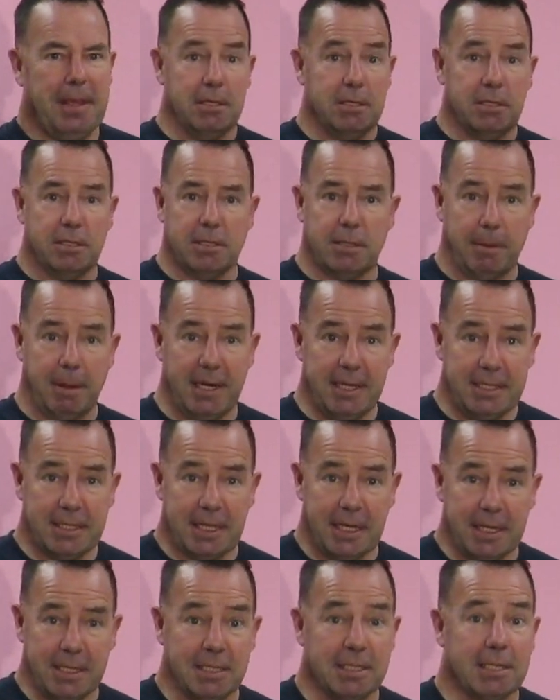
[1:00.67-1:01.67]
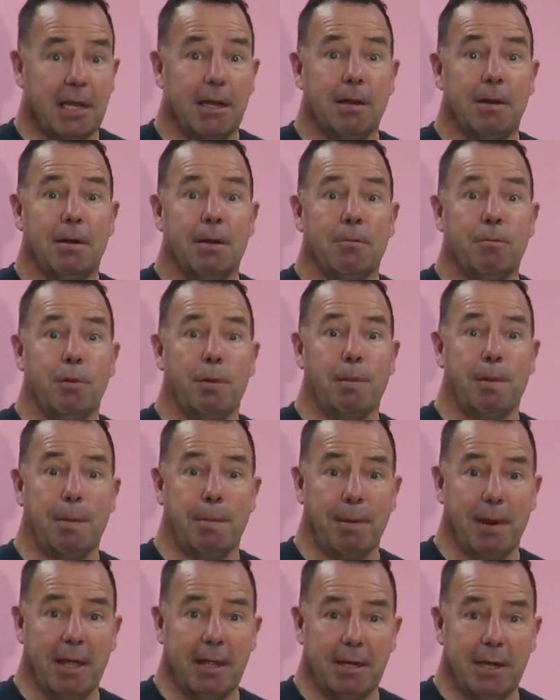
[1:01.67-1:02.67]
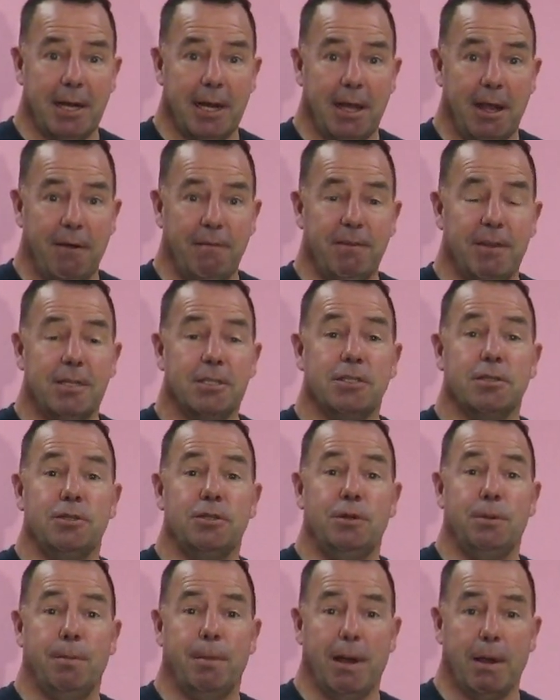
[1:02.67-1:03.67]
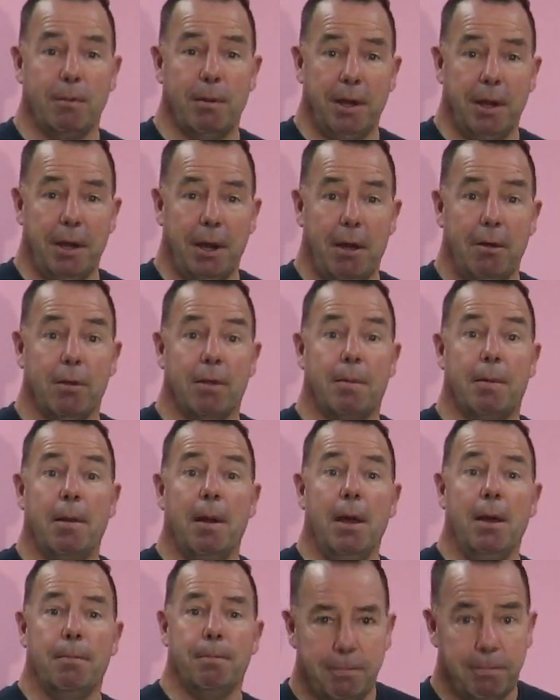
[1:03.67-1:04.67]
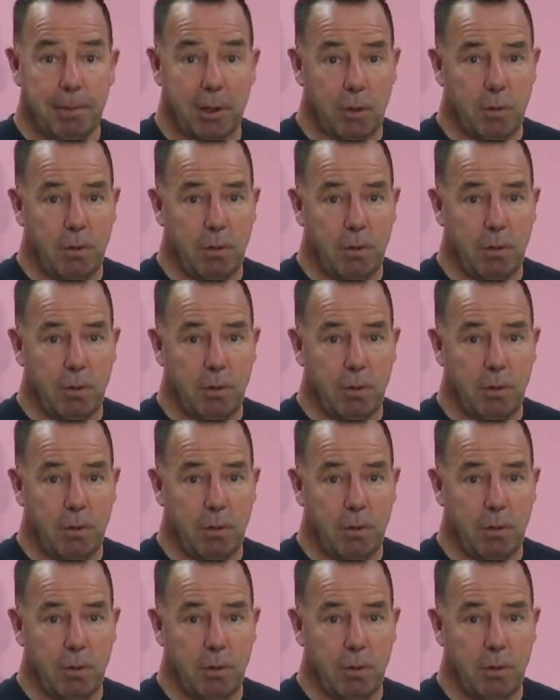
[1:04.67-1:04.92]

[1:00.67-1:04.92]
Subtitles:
Some of these things will be blindingly obvious, you may well know them, but